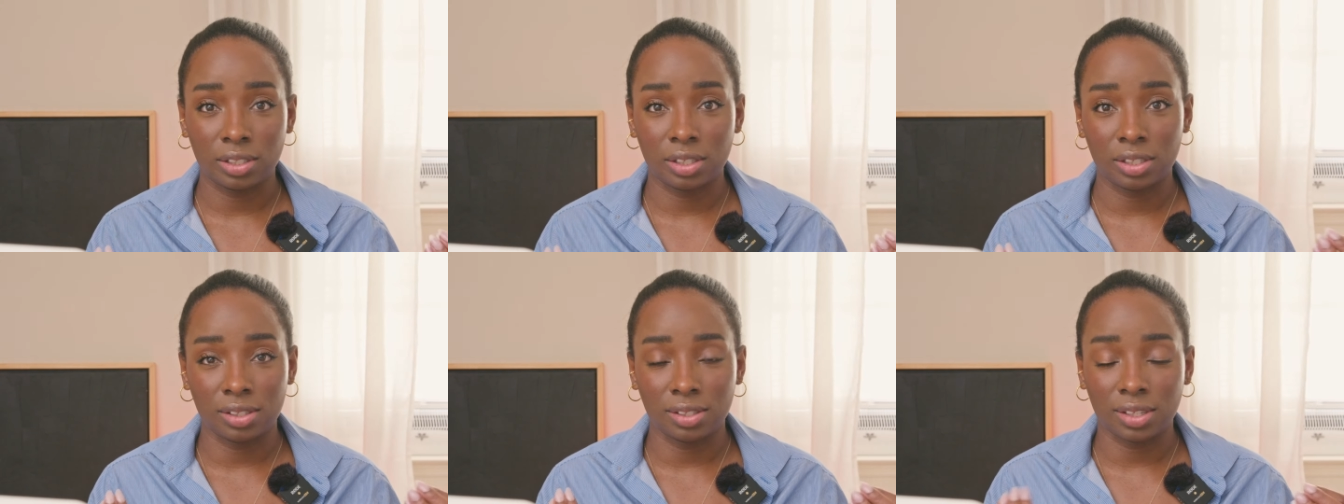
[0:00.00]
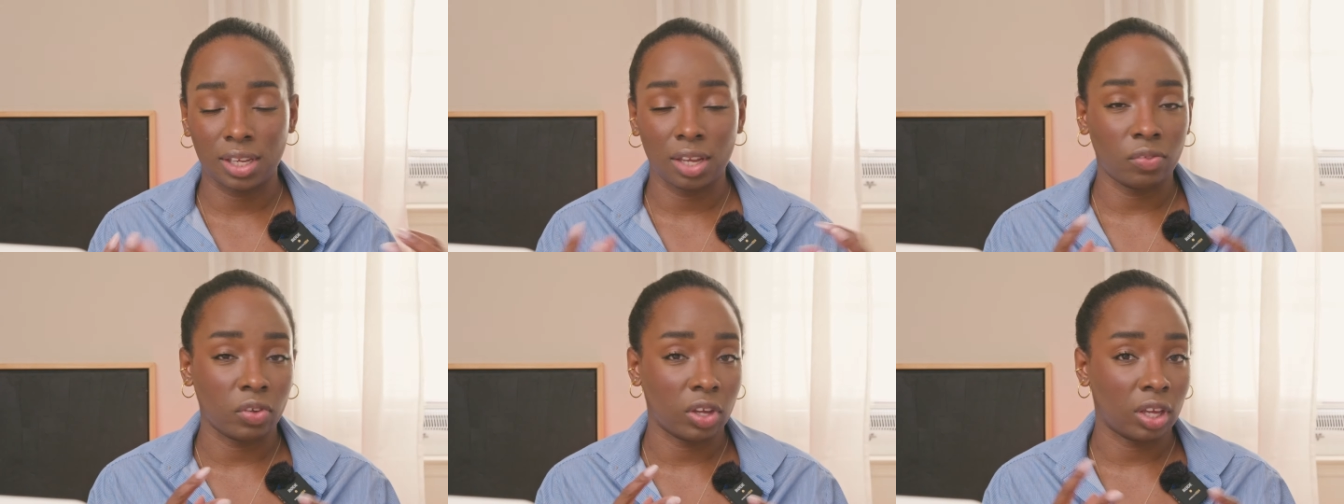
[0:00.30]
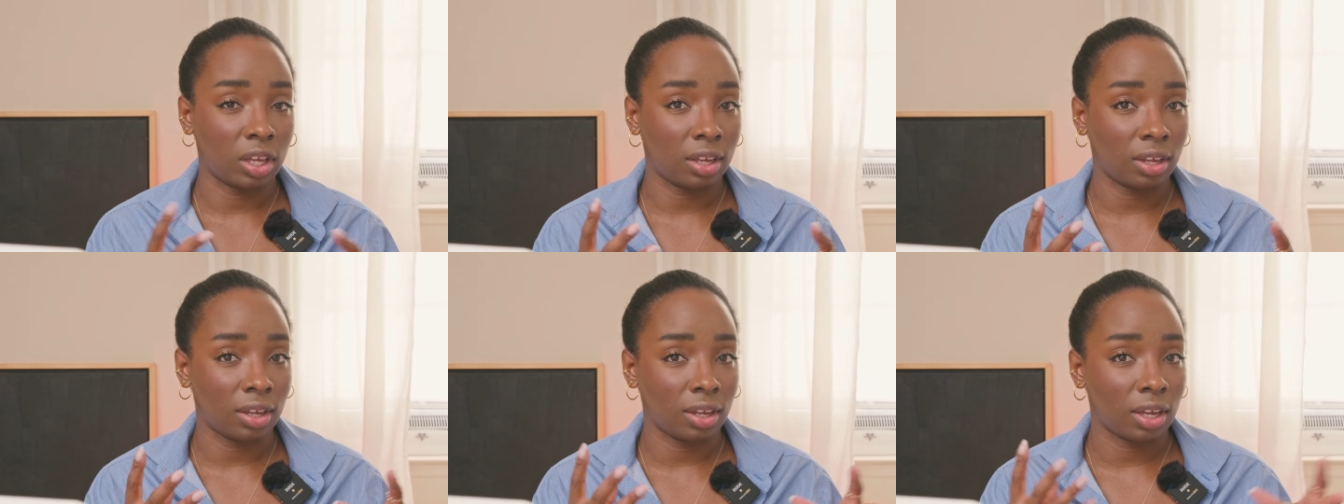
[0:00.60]
It's
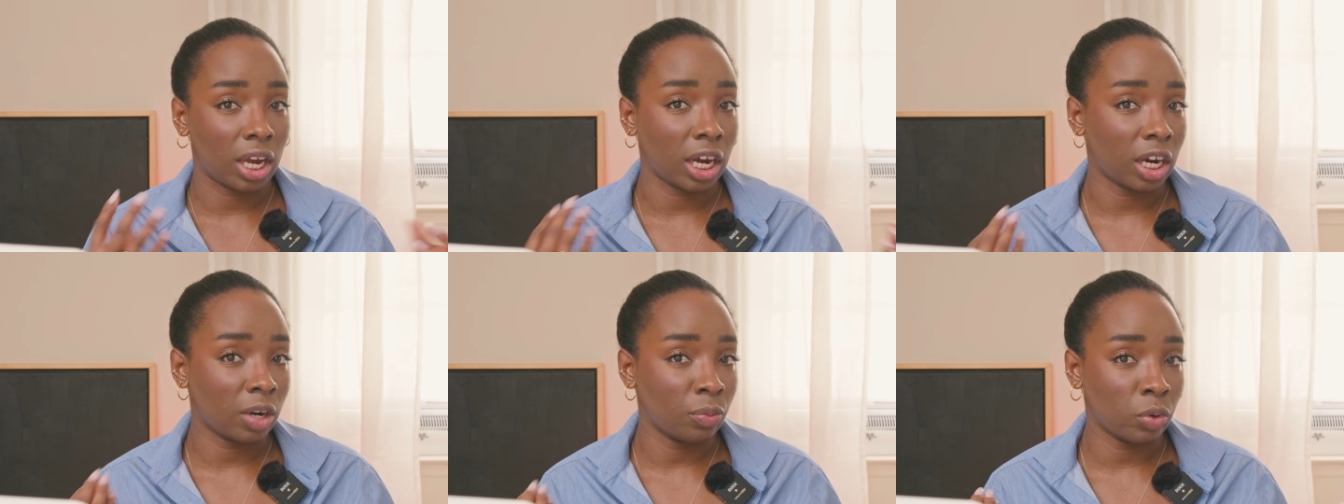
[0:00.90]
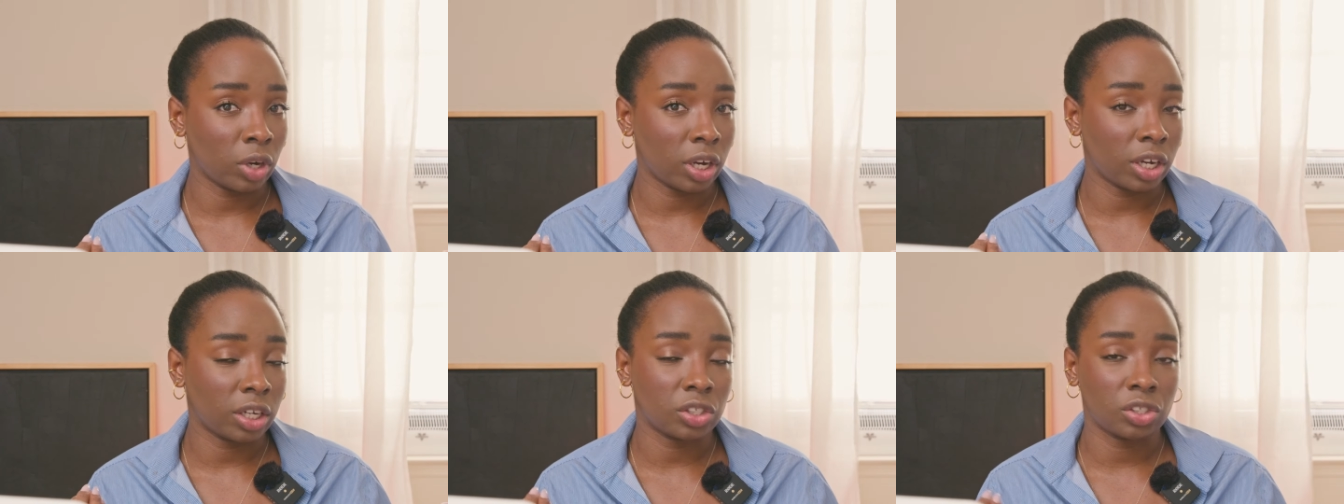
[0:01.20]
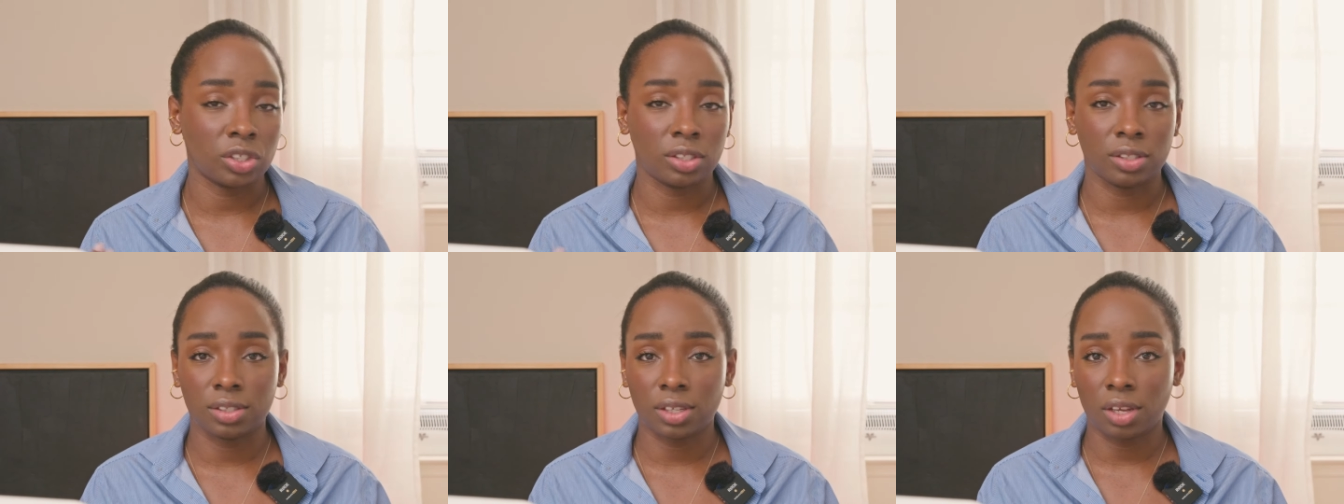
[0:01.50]
giving
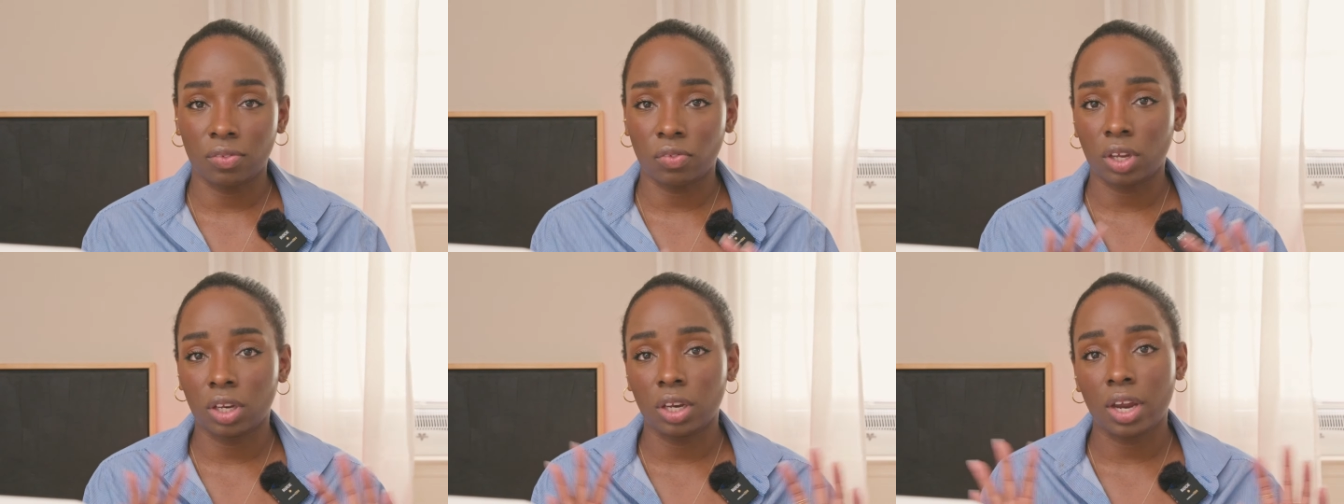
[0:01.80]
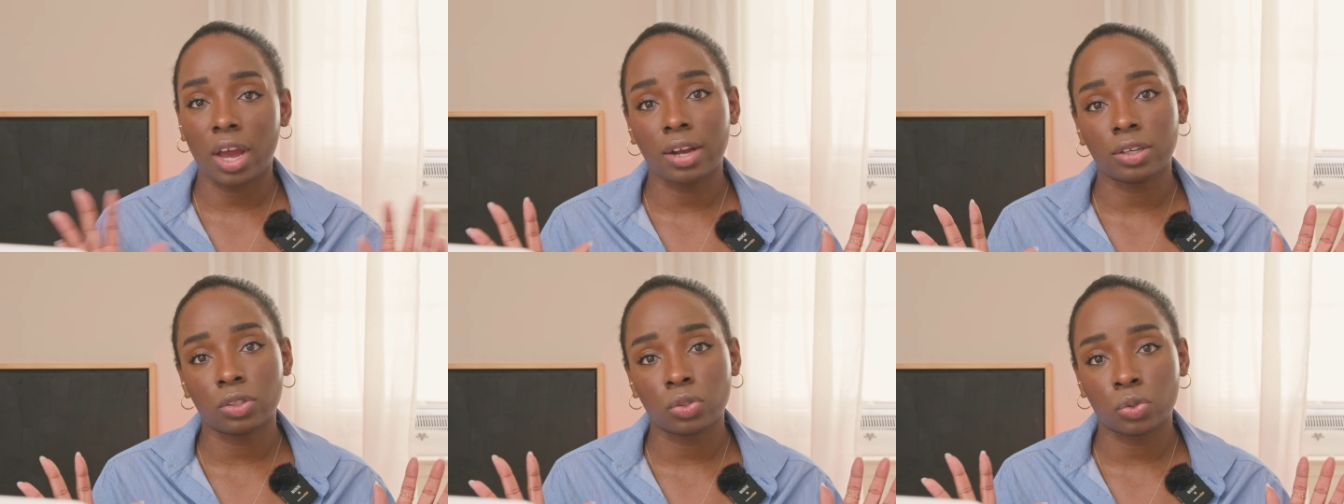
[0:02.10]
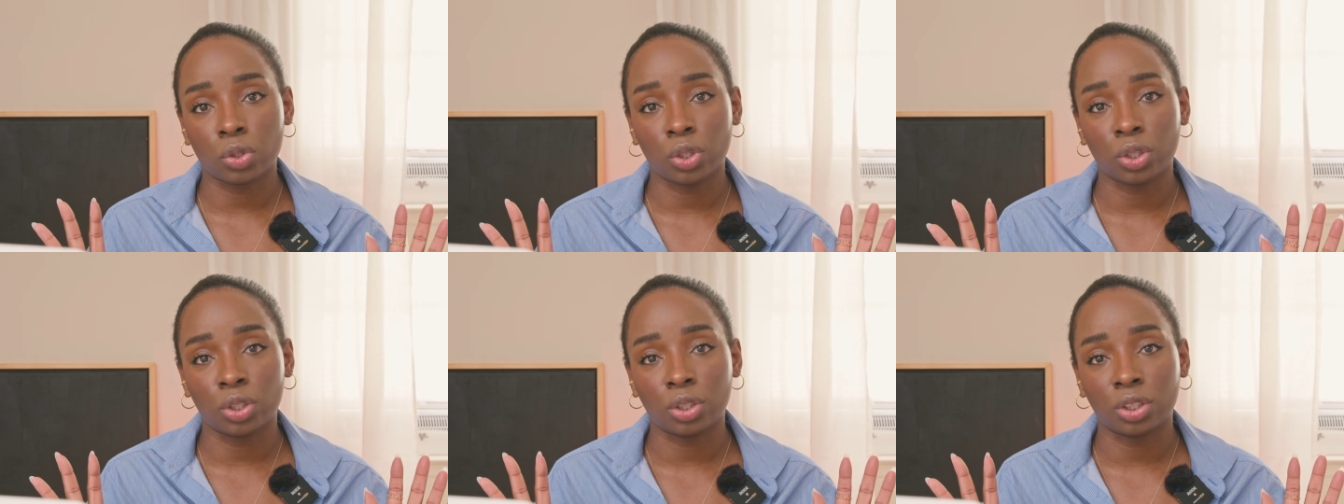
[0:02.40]
airbrush, it's giving
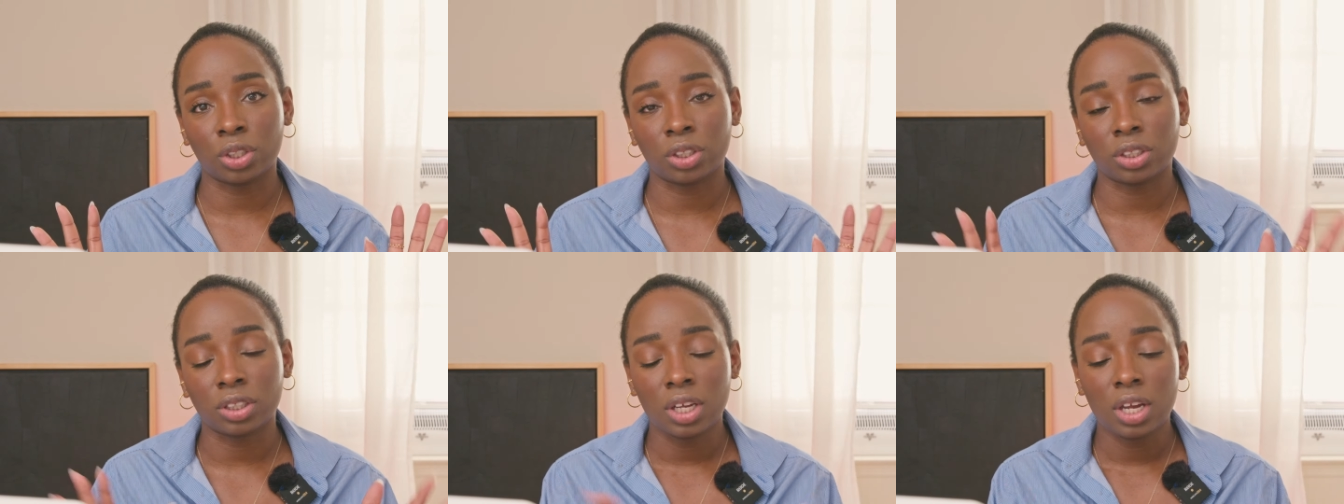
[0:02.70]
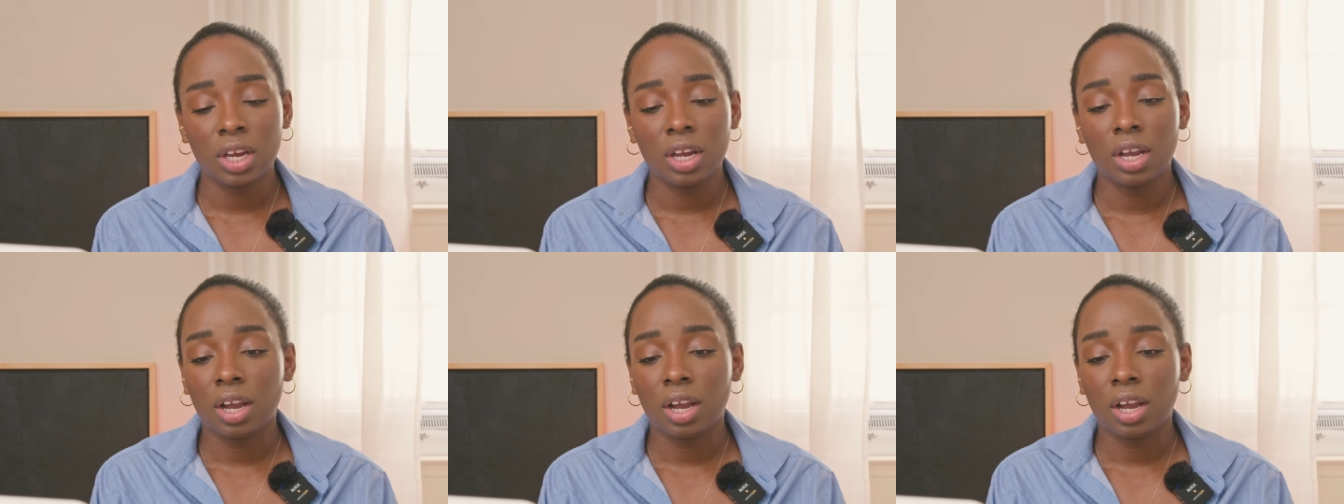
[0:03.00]
natural.